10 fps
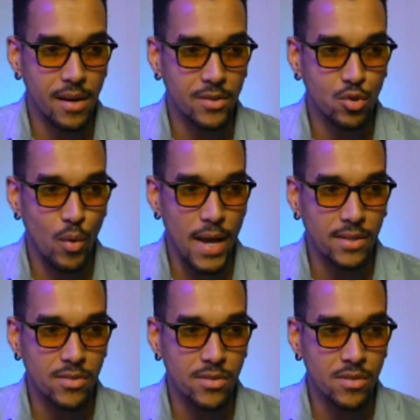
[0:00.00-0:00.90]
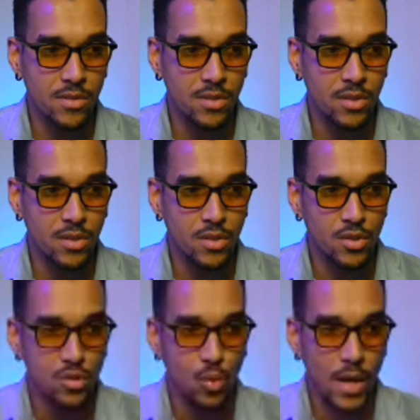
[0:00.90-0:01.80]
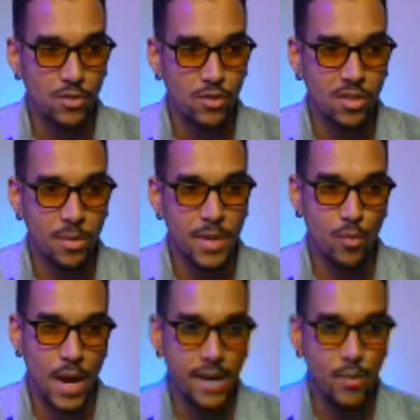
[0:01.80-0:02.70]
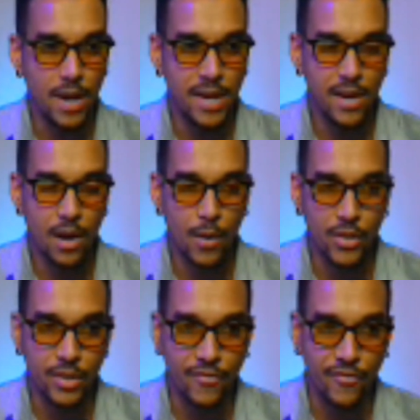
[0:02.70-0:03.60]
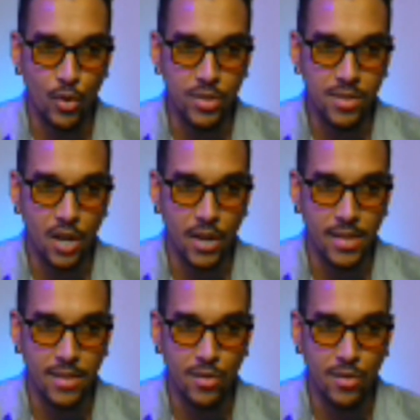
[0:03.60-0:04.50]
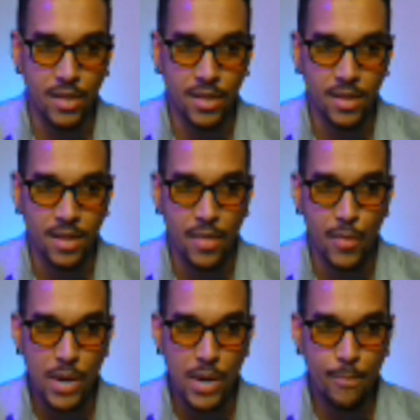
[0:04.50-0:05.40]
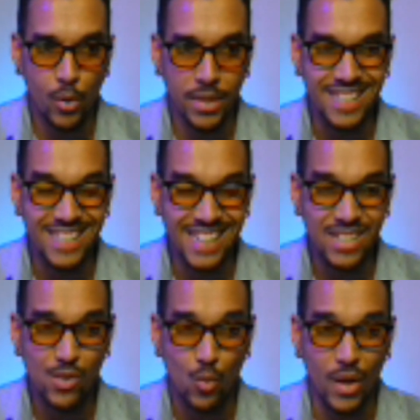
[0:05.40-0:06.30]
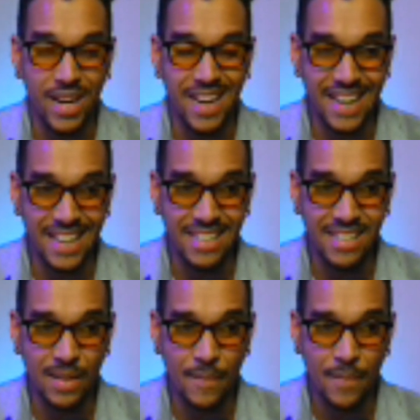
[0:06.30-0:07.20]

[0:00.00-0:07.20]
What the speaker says: A 2x. 2x is going to be right around here, around the fourth target, the 3.618.